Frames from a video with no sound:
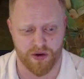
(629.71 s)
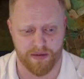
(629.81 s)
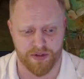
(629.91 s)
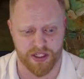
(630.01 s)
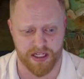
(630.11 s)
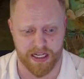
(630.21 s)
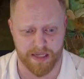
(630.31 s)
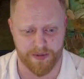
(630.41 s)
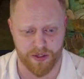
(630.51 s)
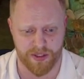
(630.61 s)
So I'm just going to end
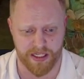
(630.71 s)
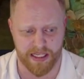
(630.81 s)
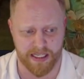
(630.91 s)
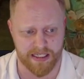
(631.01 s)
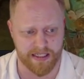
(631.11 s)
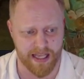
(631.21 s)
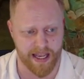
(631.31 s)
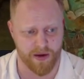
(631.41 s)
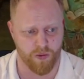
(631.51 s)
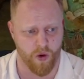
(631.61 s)
up using his
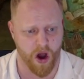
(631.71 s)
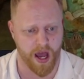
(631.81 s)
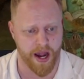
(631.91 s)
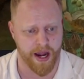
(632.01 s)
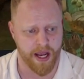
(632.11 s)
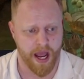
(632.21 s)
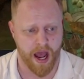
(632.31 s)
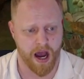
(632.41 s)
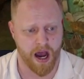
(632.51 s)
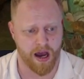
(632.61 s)
A1.
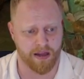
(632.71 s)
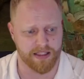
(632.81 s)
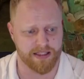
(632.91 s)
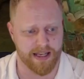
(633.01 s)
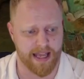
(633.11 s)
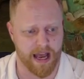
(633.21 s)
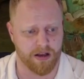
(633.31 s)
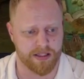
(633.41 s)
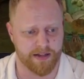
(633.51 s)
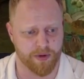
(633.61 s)
Let's take
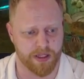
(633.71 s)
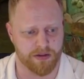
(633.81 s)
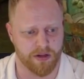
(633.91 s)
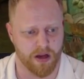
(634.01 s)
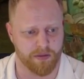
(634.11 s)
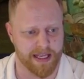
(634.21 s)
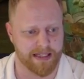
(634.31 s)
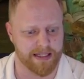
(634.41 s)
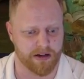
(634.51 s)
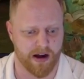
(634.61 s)
out, see if we can, no, we
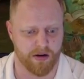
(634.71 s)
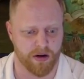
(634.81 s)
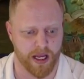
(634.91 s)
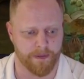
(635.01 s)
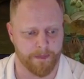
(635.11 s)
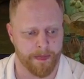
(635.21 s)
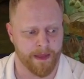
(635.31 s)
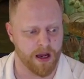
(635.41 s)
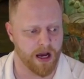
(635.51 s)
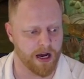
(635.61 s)
can't take her out. Okay.
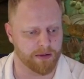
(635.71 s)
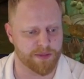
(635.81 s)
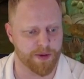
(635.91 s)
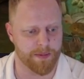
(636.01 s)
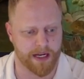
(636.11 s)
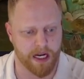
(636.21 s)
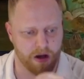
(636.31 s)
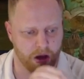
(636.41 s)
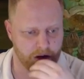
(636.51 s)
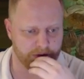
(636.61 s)
Let's put it back on
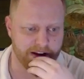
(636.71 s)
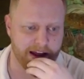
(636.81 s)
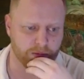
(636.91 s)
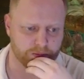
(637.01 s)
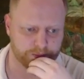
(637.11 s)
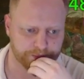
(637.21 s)
auto for now.